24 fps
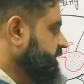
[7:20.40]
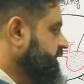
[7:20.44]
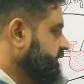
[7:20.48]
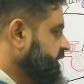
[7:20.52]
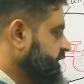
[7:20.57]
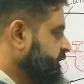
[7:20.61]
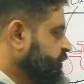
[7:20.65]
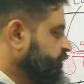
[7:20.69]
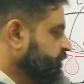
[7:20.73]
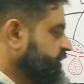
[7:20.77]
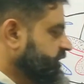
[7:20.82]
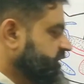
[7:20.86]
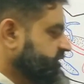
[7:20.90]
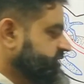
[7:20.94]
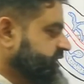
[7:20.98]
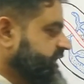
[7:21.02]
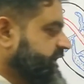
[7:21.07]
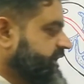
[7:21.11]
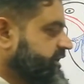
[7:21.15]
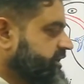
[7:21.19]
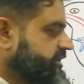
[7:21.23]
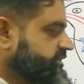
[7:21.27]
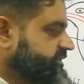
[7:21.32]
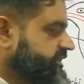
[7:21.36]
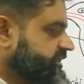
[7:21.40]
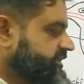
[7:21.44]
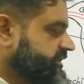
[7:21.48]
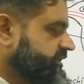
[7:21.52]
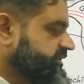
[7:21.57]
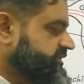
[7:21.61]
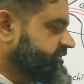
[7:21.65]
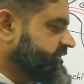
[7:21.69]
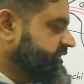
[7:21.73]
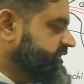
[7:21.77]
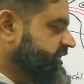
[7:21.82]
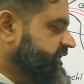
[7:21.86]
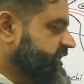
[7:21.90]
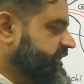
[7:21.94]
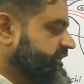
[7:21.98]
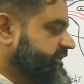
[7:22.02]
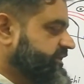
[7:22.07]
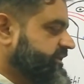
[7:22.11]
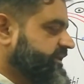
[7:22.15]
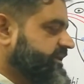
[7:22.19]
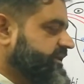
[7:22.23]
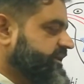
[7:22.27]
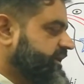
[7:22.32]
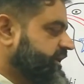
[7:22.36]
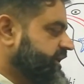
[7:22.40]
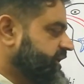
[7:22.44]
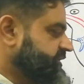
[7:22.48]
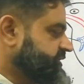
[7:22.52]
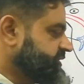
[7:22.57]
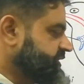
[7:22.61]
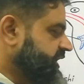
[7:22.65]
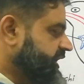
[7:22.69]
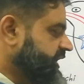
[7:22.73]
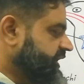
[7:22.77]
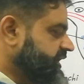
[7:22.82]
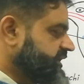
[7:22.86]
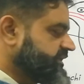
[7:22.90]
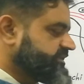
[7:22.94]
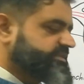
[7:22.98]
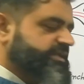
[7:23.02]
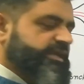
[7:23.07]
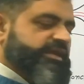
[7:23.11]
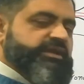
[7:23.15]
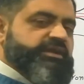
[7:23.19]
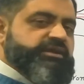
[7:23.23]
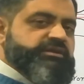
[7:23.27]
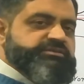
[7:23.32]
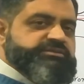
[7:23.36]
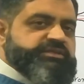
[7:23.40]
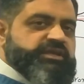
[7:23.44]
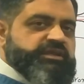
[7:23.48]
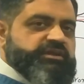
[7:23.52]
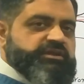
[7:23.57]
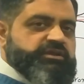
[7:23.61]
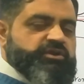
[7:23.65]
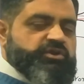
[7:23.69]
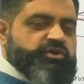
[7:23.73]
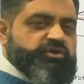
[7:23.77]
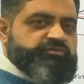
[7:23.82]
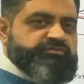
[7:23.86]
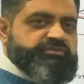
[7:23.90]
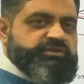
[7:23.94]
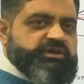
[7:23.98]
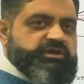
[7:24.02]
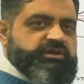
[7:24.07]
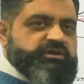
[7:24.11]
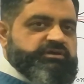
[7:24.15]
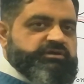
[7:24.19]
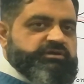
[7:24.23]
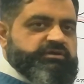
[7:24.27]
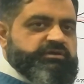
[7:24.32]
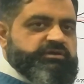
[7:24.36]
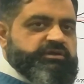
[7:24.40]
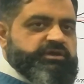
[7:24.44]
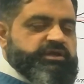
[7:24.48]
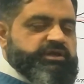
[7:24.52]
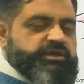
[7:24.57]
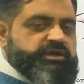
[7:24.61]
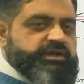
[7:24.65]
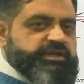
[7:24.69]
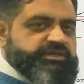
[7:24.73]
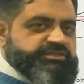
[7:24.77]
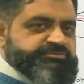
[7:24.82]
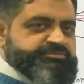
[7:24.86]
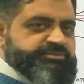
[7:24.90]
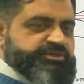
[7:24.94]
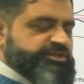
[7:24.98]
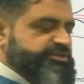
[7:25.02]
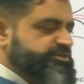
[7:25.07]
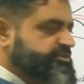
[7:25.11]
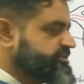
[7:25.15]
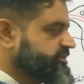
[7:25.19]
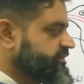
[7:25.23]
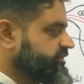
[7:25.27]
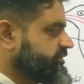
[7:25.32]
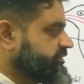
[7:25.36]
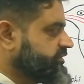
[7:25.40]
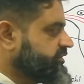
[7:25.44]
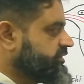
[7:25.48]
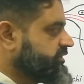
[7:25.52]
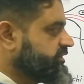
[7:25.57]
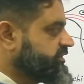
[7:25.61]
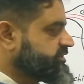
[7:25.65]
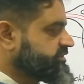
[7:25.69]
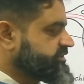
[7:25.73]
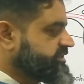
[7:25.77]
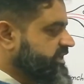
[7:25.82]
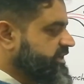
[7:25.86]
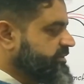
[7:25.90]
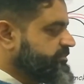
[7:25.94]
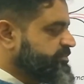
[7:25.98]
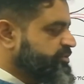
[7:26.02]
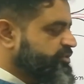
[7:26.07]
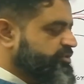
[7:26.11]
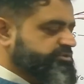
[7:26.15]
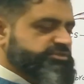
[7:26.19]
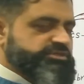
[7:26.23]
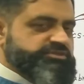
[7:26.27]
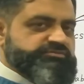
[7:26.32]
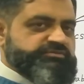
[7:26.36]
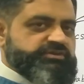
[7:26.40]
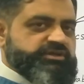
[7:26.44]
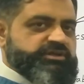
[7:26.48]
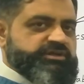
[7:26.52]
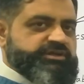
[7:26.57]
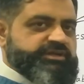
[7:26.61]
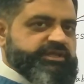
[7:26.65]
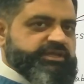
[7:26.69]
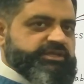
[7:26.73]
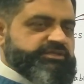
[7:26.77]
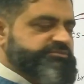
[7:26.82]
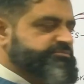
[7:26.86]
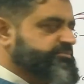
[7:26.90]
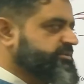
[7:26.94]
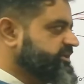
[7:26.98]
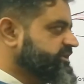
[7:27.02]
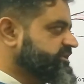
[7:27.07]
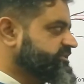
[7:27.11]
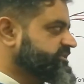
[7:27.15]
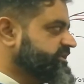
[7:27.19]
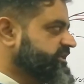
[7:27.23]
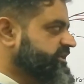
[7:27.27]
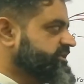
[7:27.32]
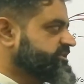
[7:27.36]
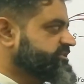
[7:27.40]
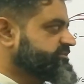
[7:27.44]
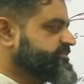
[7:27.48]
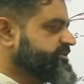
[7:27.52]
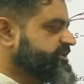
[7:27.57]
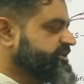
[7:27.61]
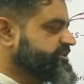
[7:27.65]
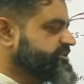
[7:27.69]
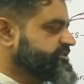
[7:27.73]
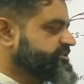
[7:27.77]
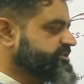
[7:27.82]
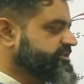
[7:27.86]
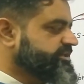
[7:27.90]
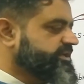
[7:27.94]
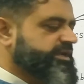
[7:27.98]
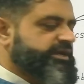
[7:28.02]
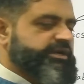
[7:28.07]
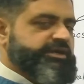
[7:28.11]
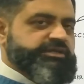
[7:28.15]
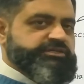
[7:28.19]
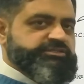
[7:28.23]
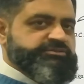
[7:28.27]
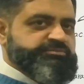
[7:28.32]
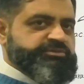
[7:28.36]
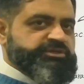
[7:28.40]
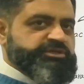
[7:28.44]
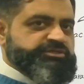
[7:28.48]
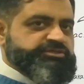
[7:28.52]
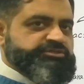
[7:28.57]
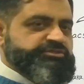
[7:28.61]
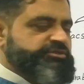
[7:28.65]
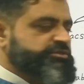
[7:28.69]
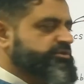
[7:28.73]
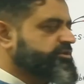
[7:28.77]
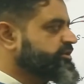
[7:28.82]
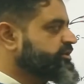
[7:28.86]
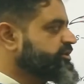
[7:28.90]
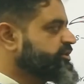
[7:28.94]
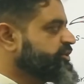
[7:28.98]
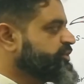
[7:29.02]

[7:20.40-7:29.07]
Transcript: During the cycle, uh, sec second cycle of the uh, respiration, same process will takes place, inspiration and expiration.